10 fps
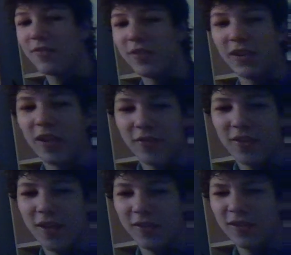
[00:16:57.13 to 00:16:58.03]
different
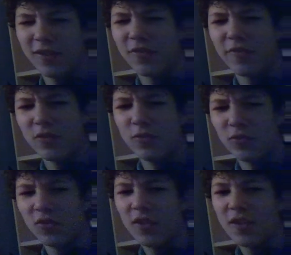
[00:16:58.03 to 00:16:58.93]
lifestyles, the different
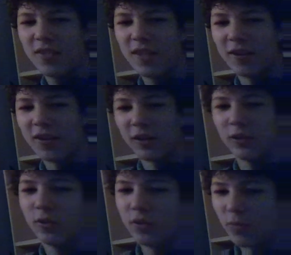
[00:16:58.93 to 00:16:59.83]
views that are
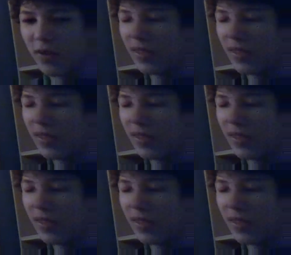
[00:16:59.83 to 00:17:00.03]
included